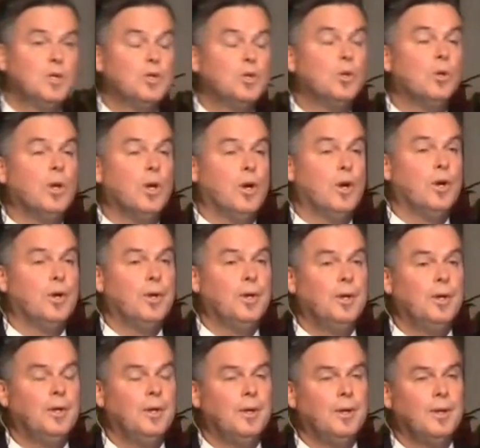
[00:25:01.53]
to learn.
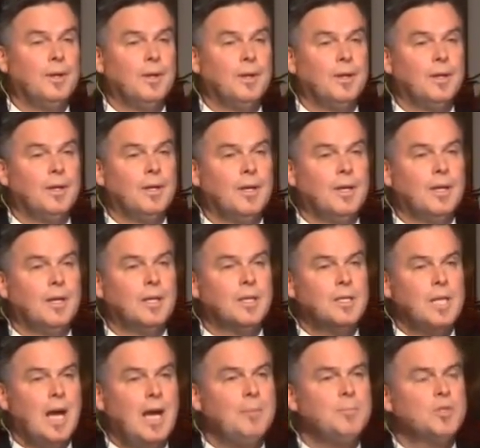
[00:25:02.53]

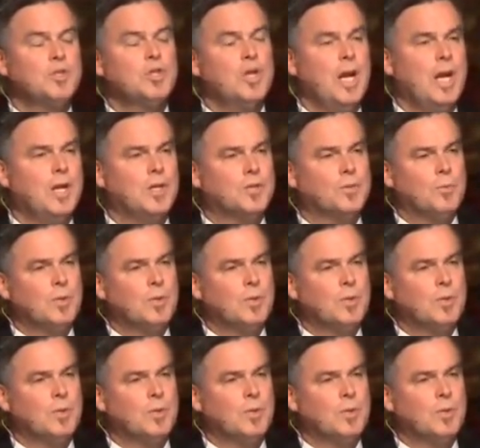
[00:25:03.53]
Times changed.